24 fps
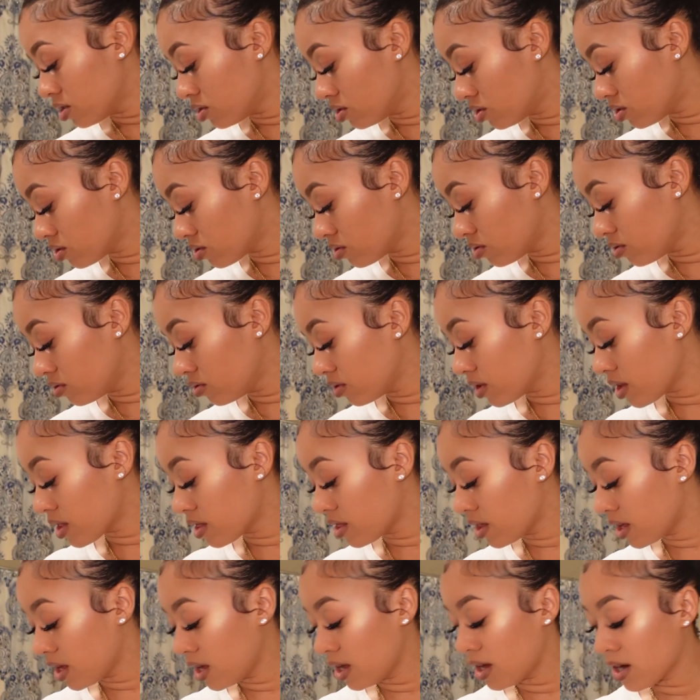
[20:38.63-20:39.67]
do
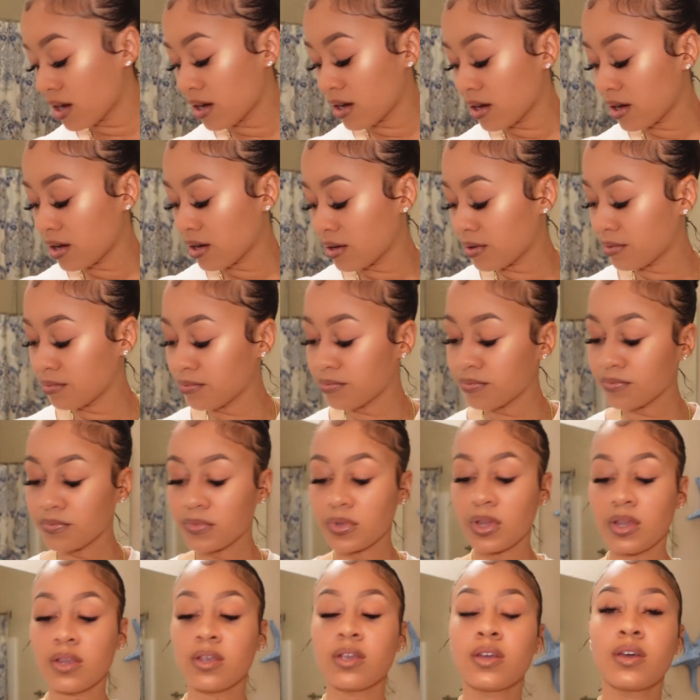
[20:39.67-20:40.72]

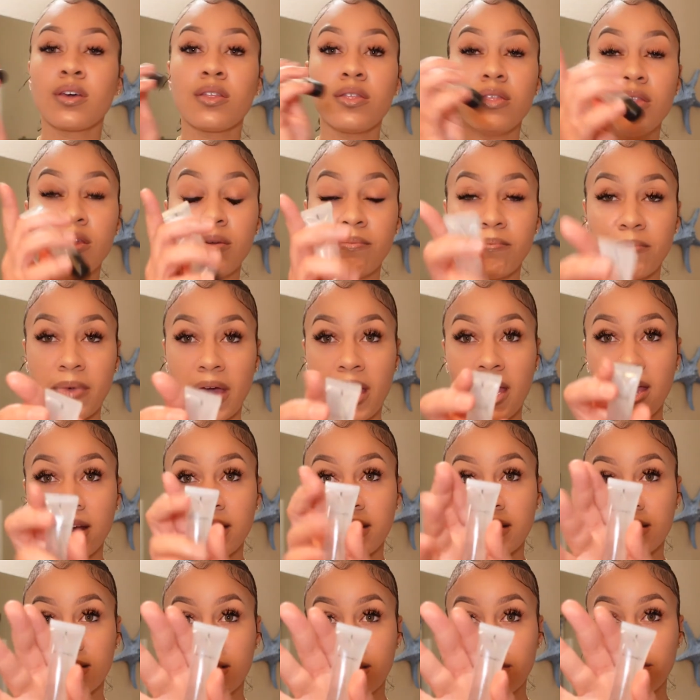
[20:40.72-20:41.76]
the MAC
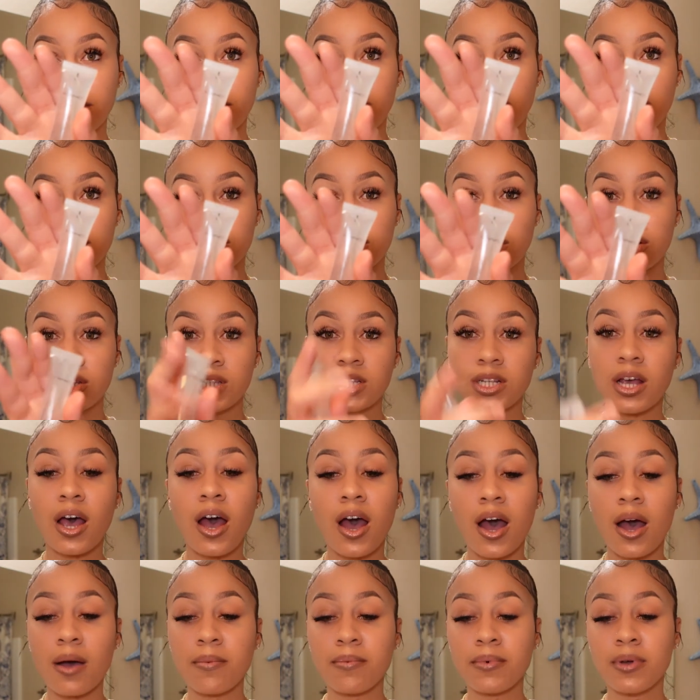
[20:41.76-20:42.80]
lip gloss on
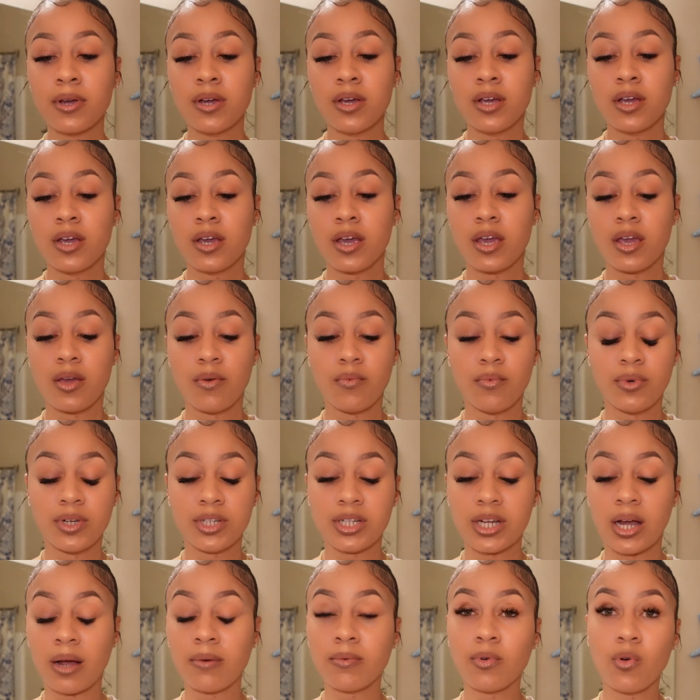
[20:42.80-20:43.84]
top, in which
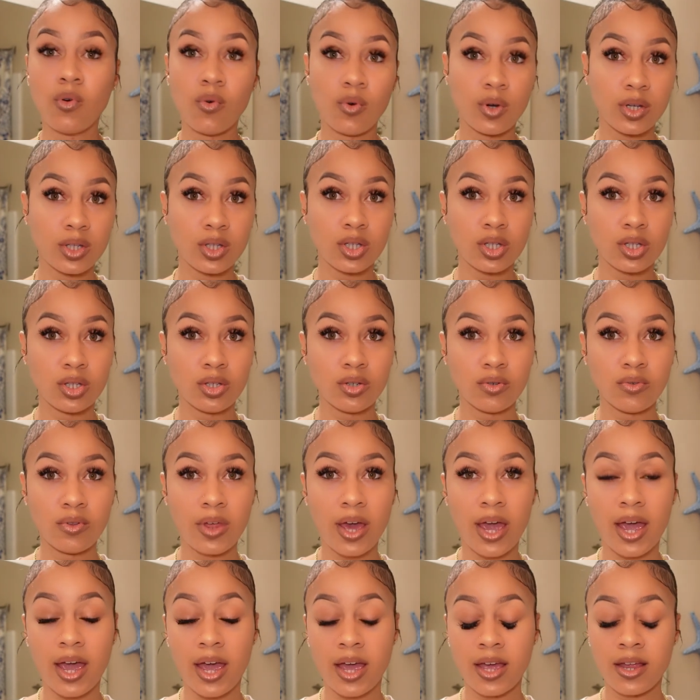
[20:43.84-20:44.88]
I'm going to do
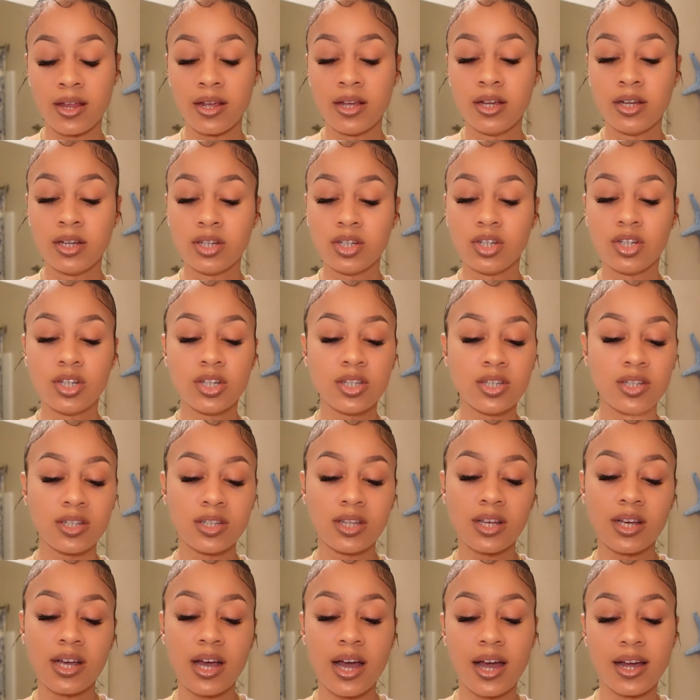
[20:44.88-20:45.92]
that just
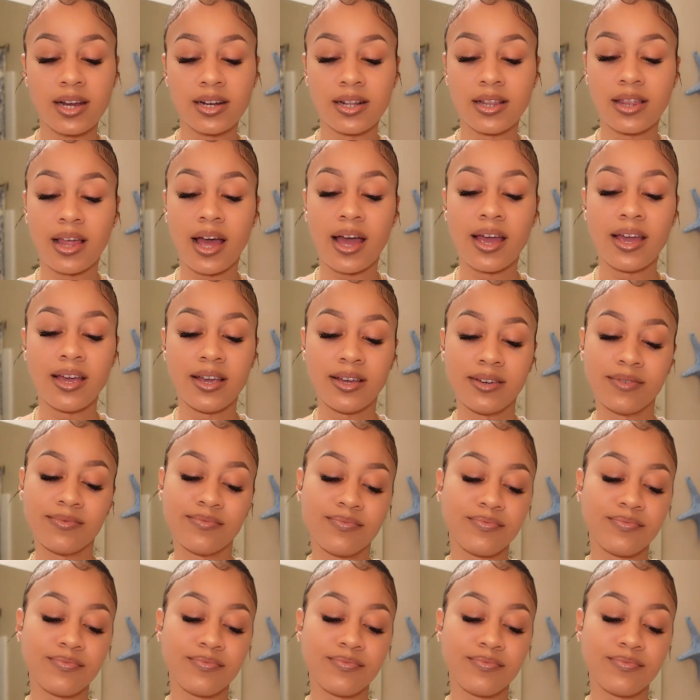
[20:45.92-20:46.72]
to kind of like,